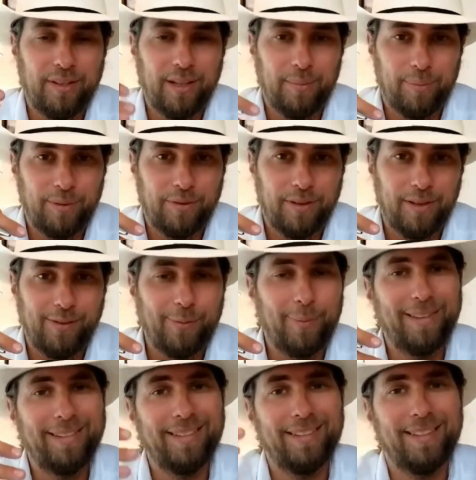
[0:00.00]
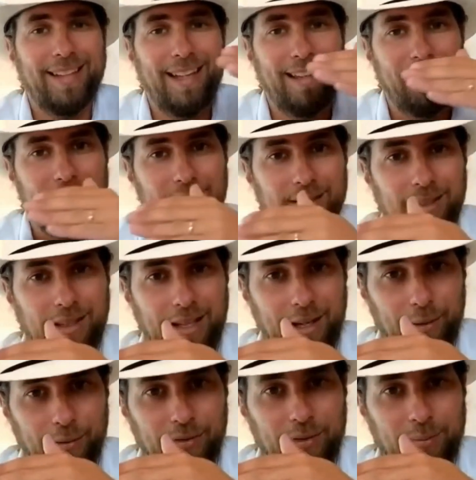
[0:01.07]
10% is business that
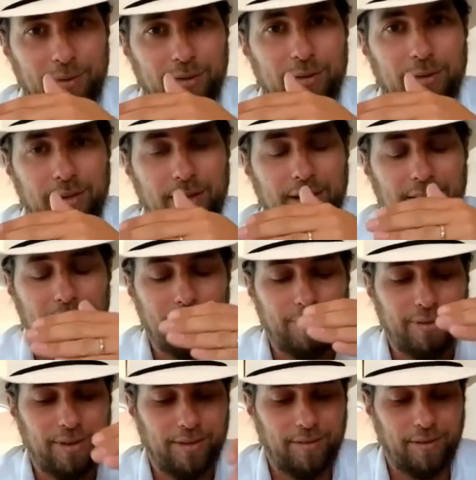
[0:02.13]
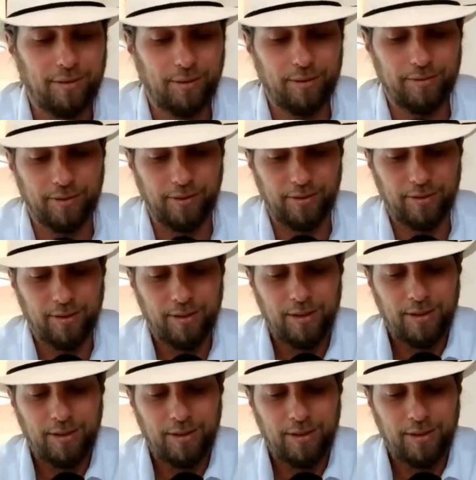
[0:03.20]
allows them to do the 90% of the service.